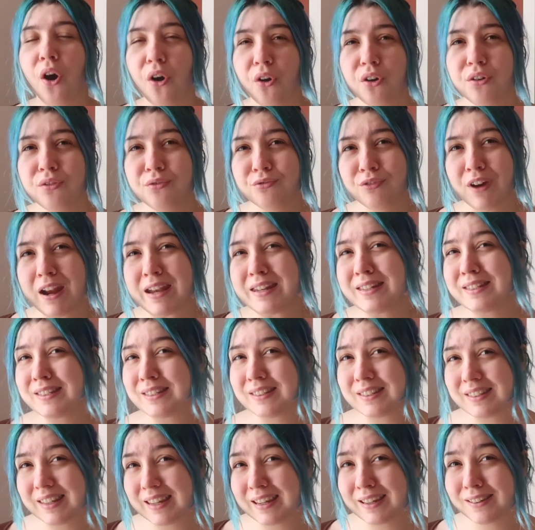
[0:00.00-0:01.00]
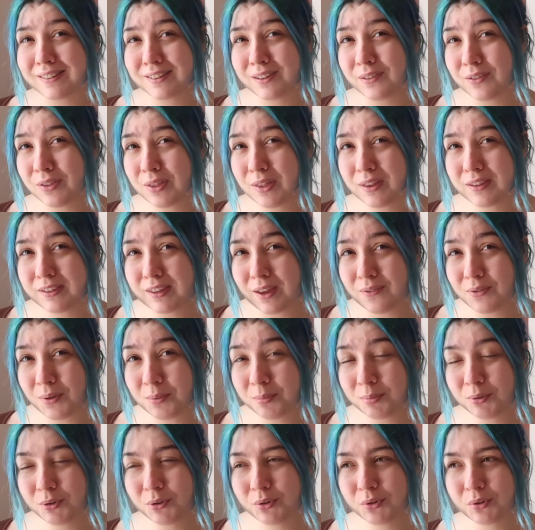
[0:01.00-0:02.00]
I've read 6 of the
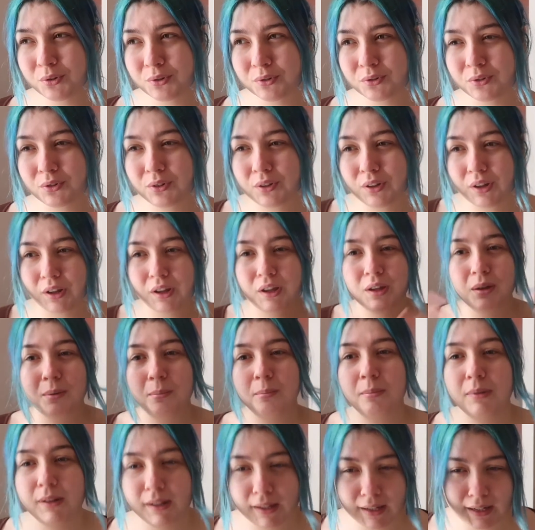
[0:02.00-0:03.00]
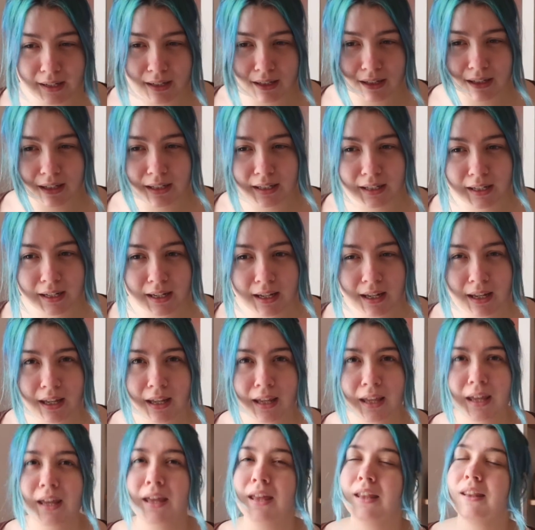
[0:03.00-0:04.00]
7 books, like, completely.
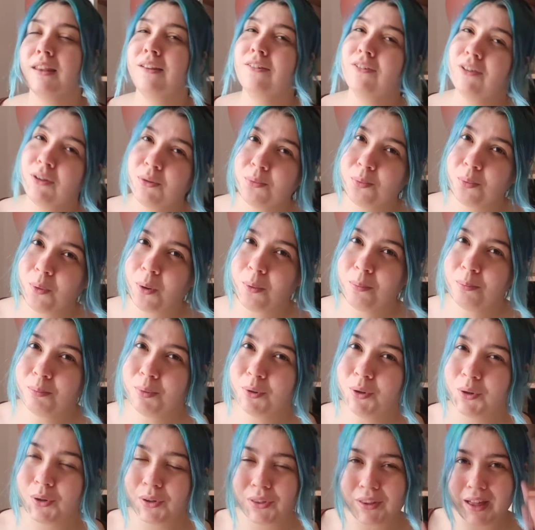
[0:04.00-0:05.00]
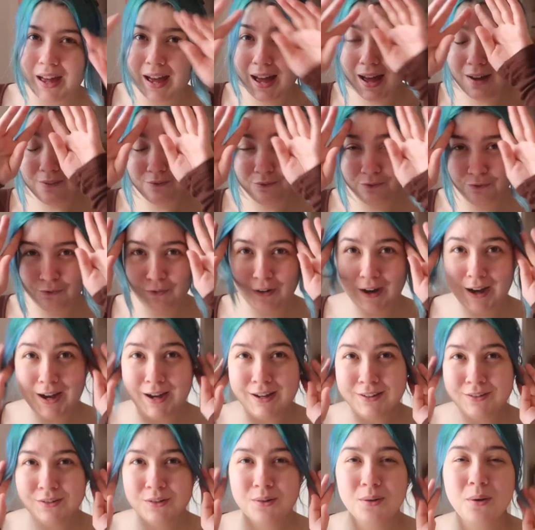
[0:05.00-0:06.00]
There is one book that I haven't
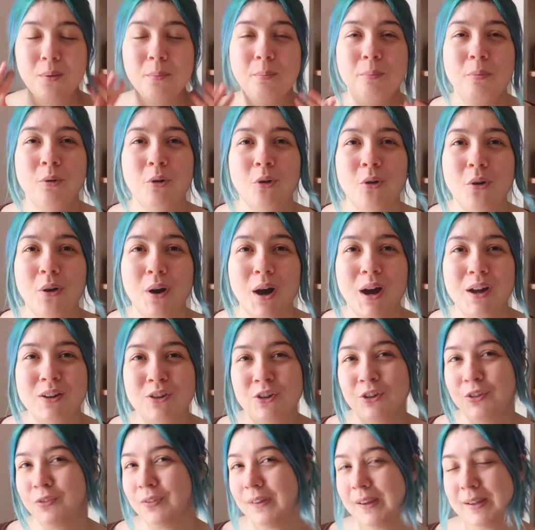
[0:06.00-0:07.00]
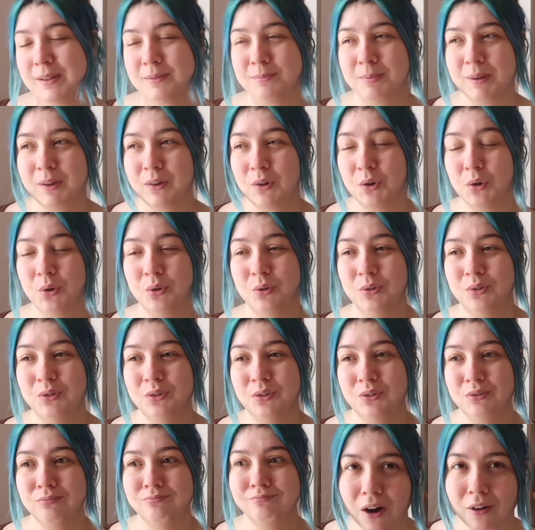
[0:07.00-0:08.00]
read, but I just think
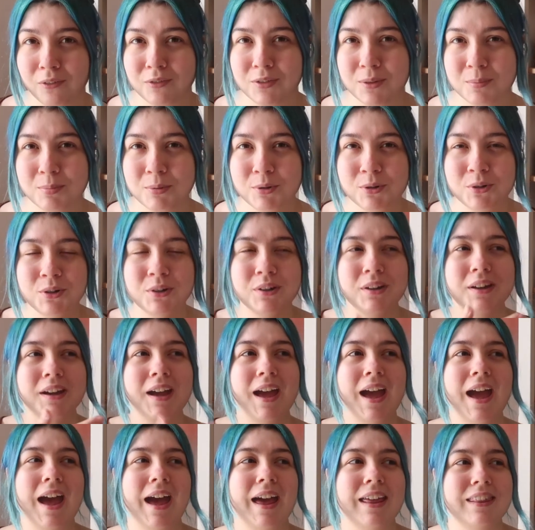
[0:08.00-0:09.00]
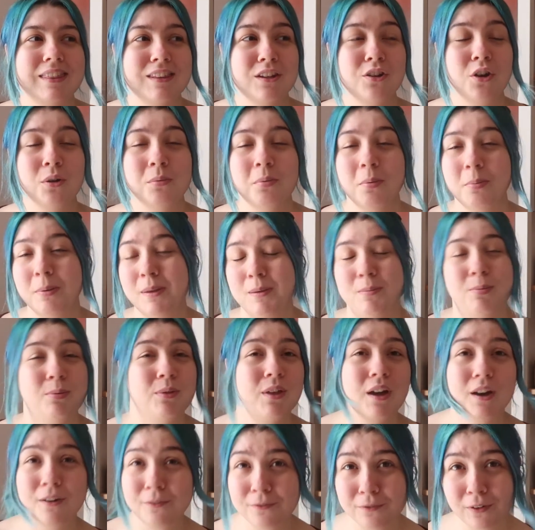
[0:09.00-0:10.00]
because of the book and the type of
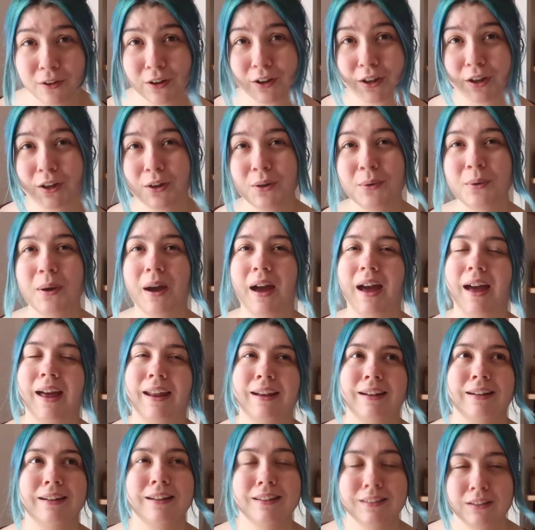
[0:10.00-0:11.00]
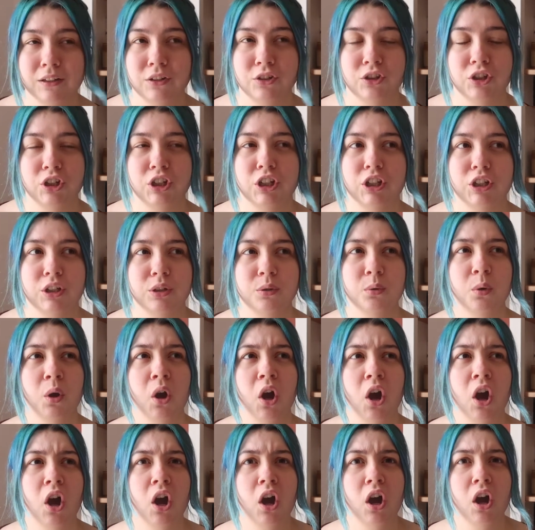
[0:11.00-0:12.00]
people that I follow and listen to,